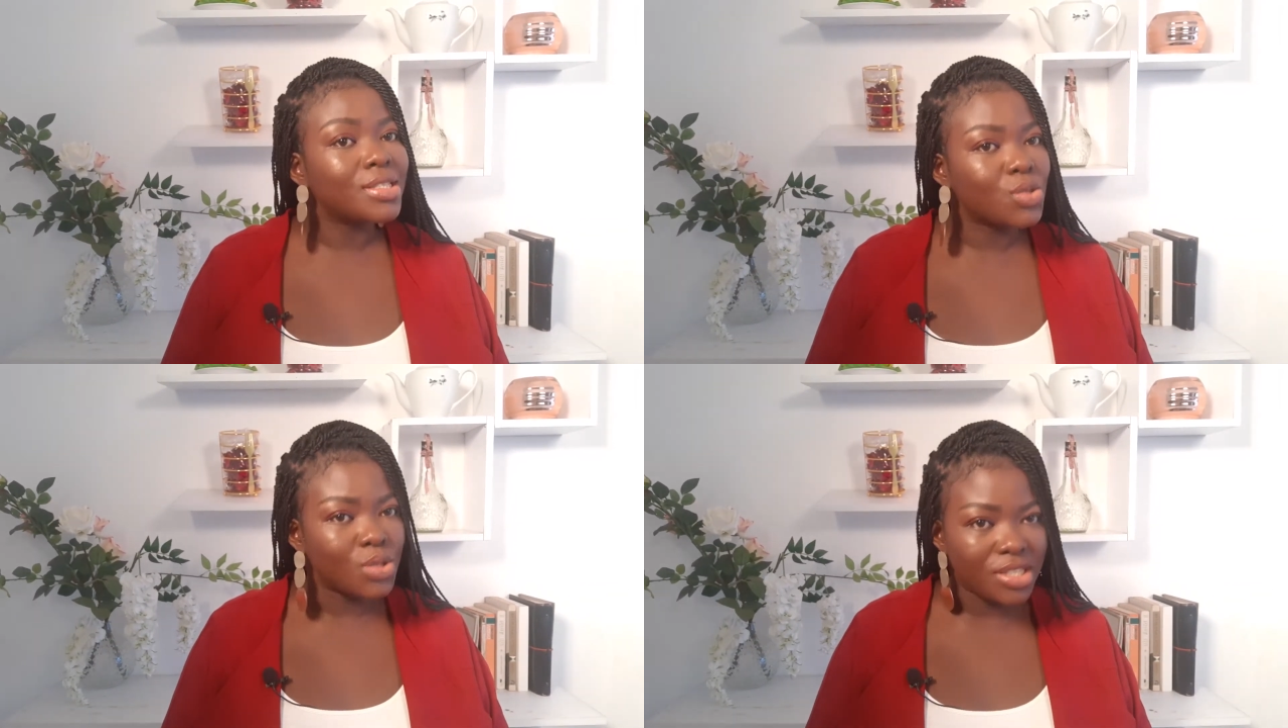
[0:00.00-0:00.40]

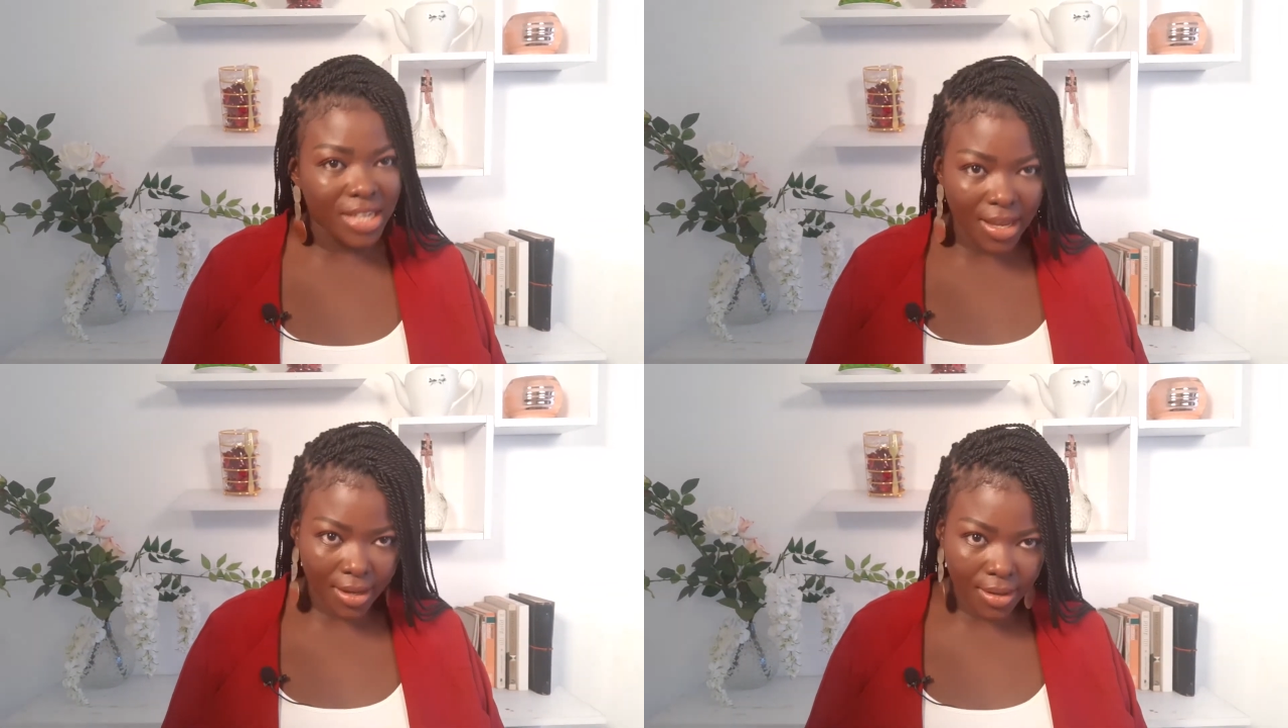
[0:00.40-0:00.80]

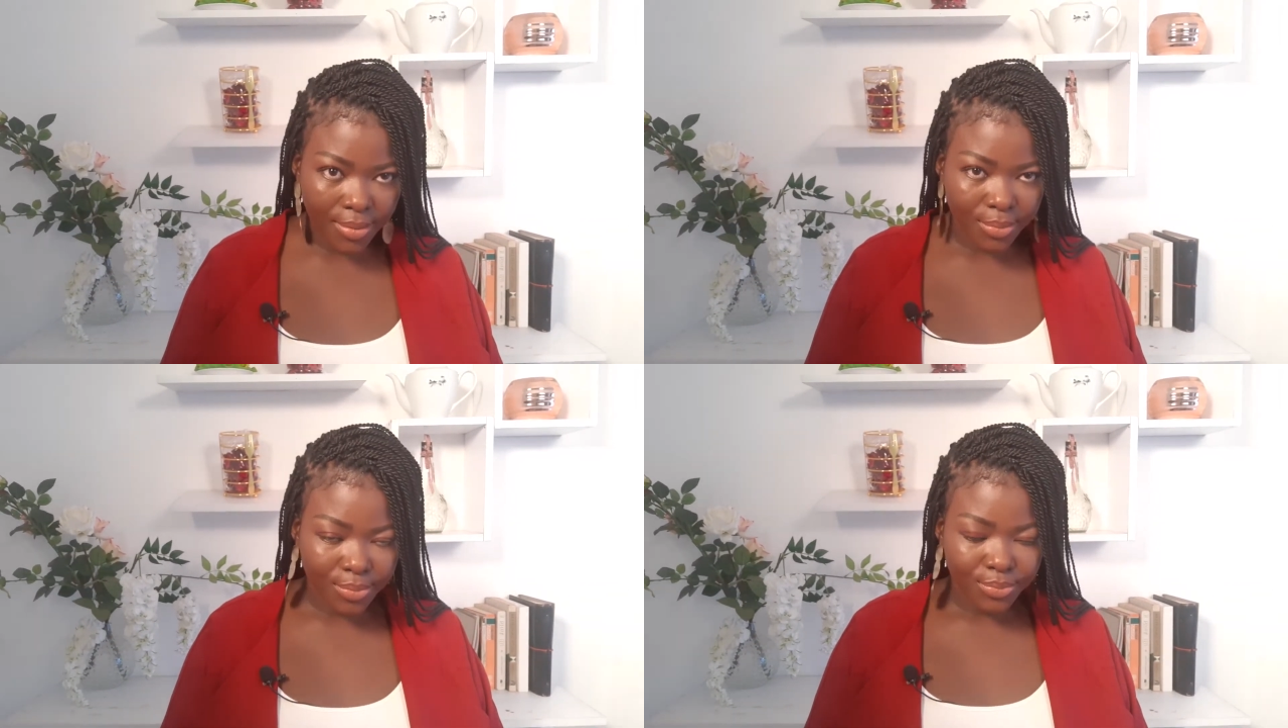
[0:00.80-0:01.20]
today.
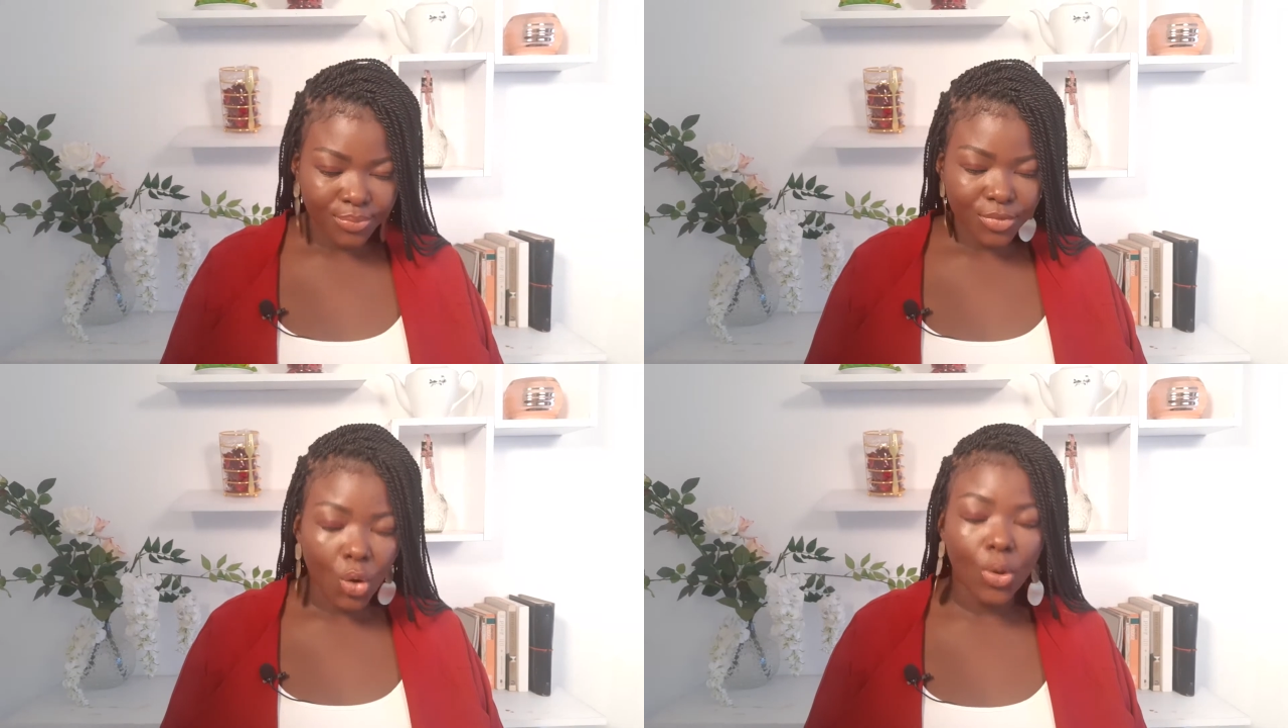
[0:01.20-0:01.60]

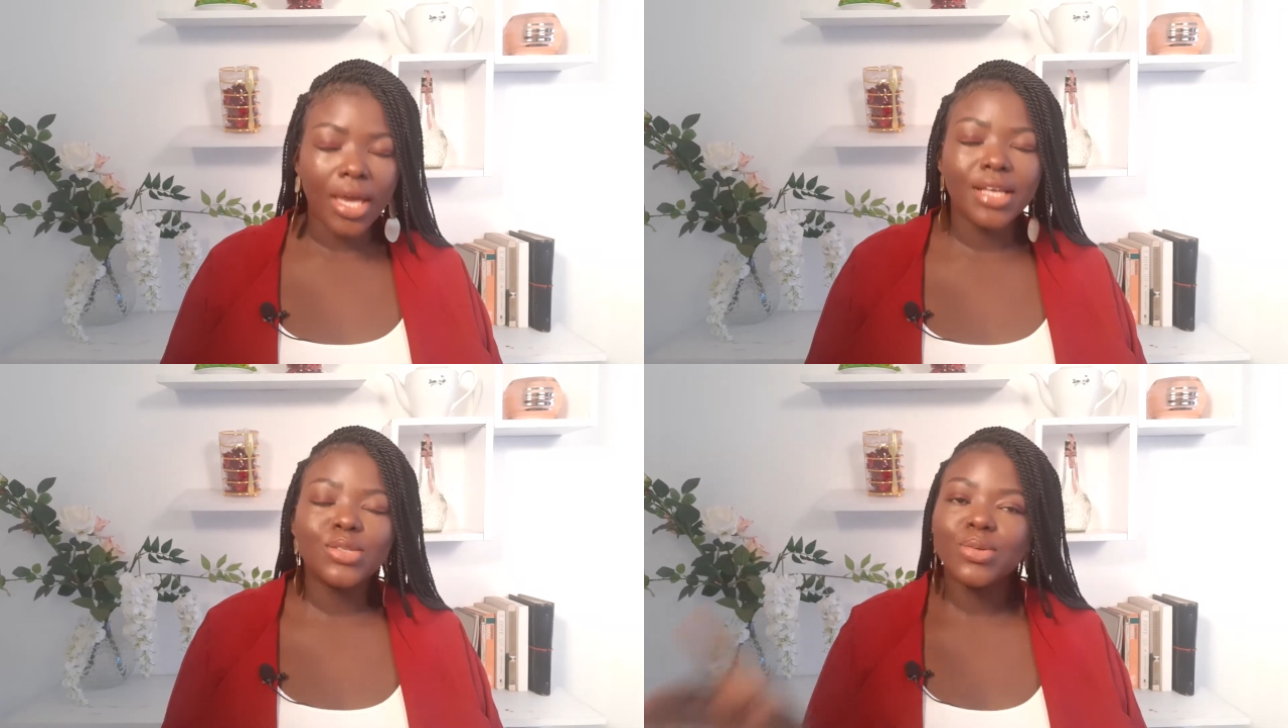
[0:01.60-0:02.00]

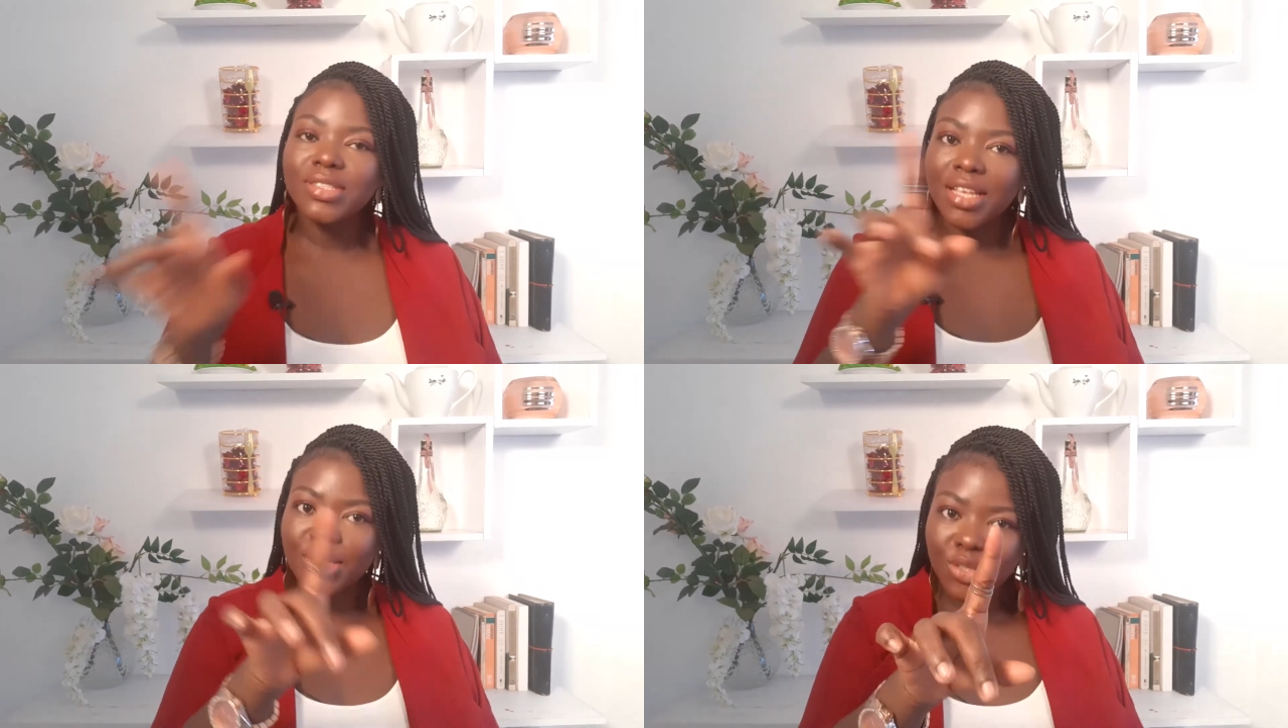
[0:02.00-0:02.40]
Okay, so
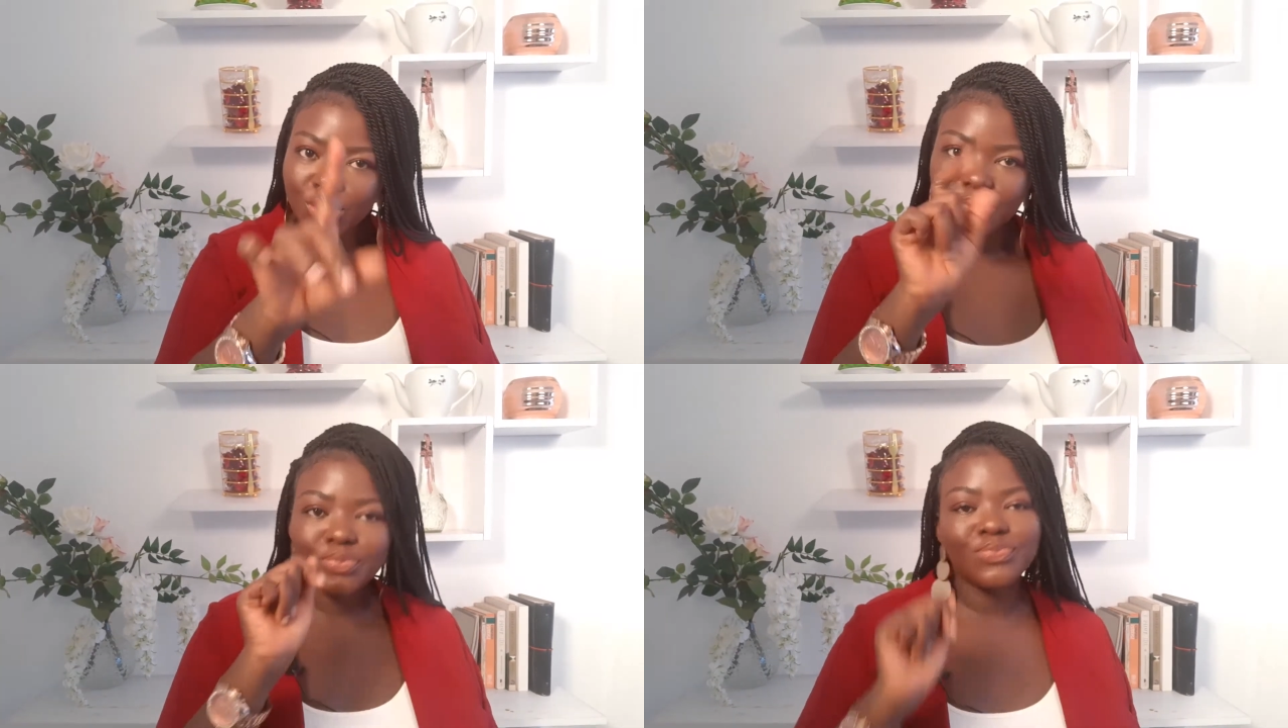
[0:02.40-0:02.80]
stay tuned.